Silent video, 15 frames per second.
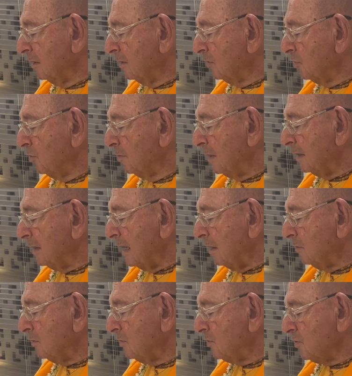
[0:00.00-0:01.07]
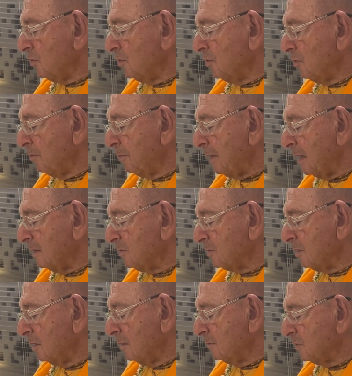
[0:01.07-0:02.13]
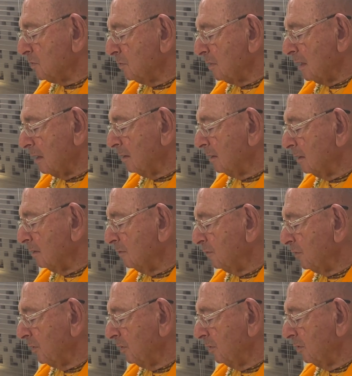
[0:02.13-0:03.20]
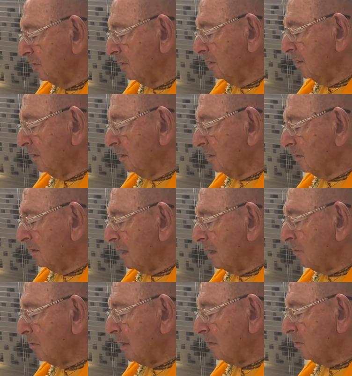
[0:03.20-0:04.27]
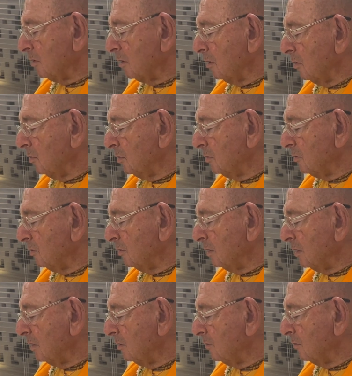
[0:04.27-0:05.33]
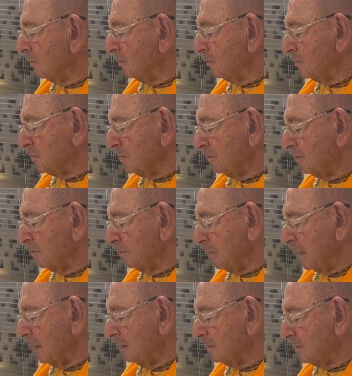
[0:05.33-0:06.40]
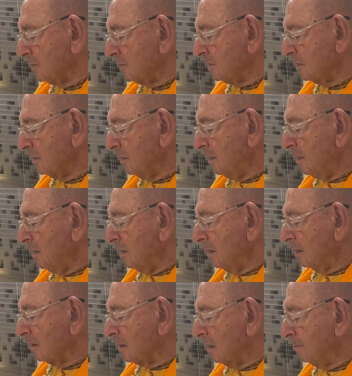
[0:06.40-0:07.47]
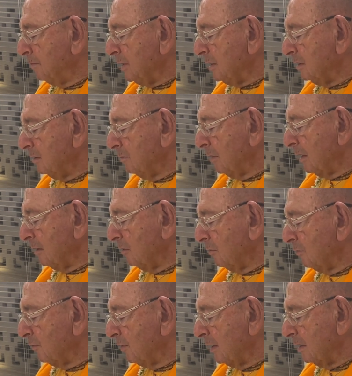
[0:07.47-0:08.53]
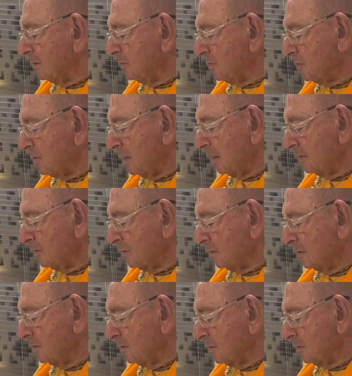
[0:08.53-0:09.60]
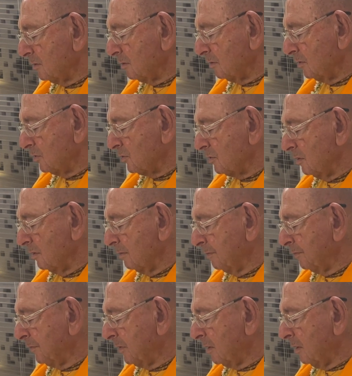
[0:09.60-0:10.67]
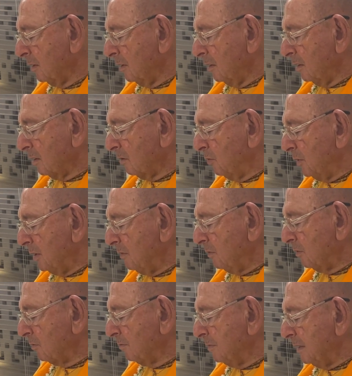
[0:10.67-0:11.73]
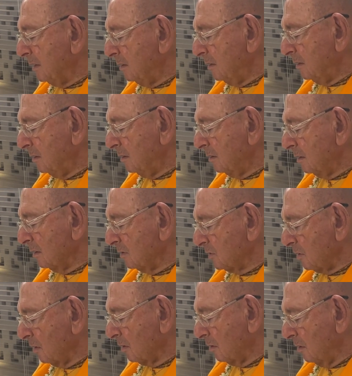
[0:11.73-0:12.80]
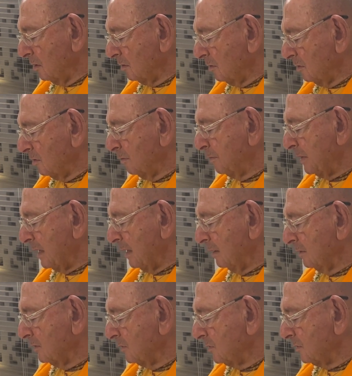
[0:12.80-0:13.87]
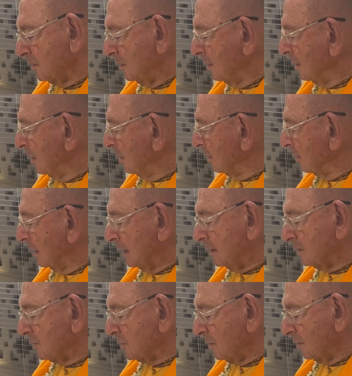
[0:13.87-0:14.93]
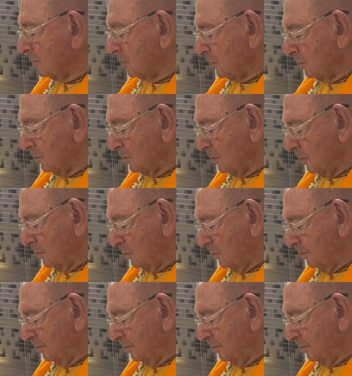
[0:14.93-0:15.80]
You may now enjoy your pastimes without any fear. Now I will go into the inner rooms of the palace. Accompanied by her friend, she exits. Krishna, Queen Rukmini has all gone to the palace. Let us also go.